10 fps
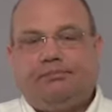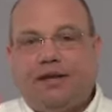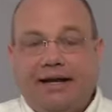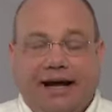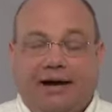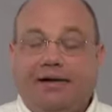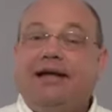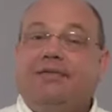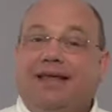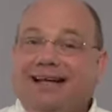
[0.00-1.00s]
Now,
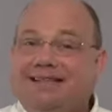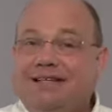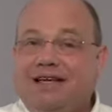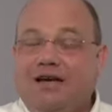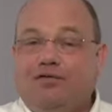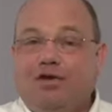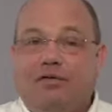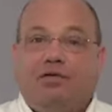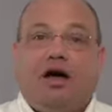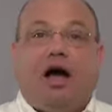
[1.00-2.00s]
that's the gift
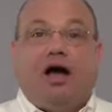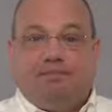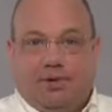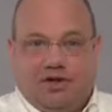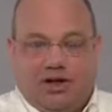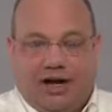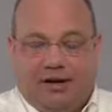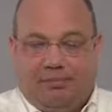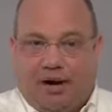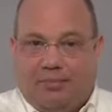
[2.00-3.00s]
of
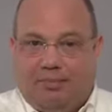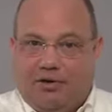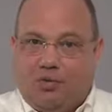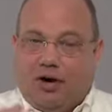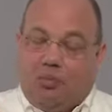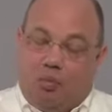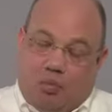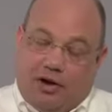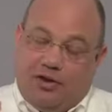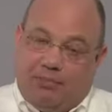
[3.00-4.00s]
appreciated property,
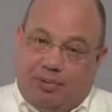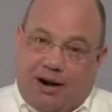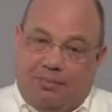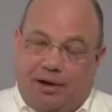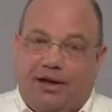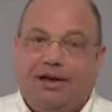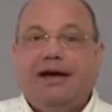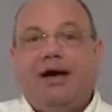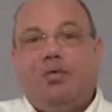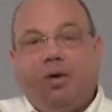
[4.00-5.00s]
where the property
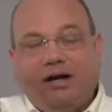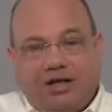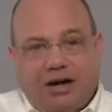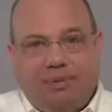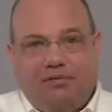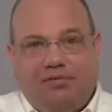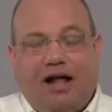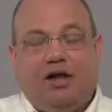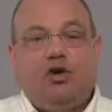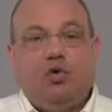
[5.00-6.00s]
went up in
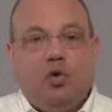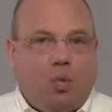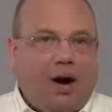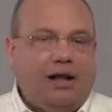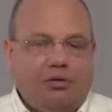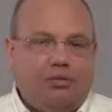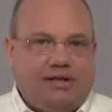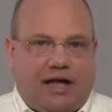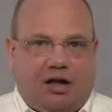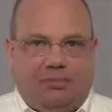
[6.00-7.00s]
value while it was
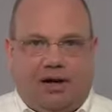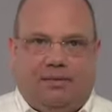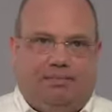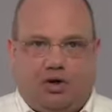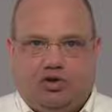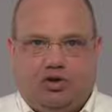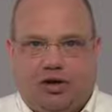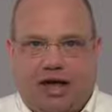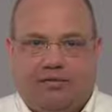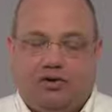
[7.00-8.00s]
held by the person who
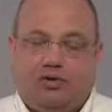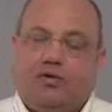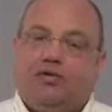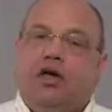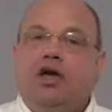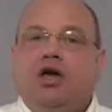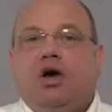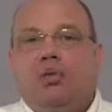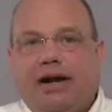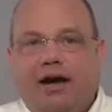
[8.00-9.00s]
gave it to us.
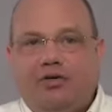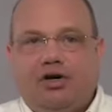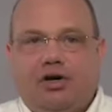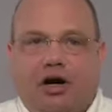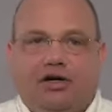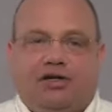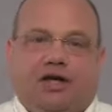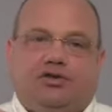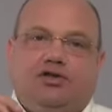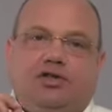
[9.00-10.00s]
We now turn our
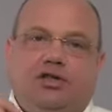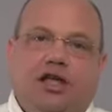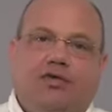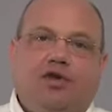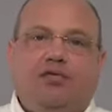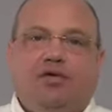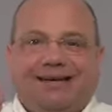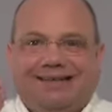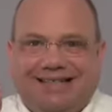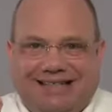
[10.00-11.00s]
attention to the gift of
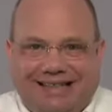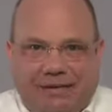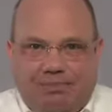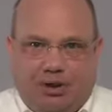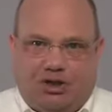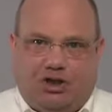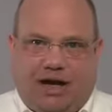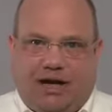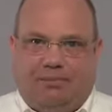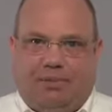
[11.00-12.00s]

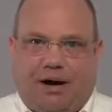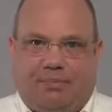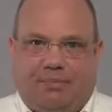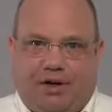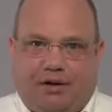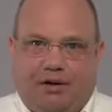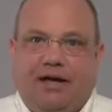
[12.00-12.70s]
depreciated property.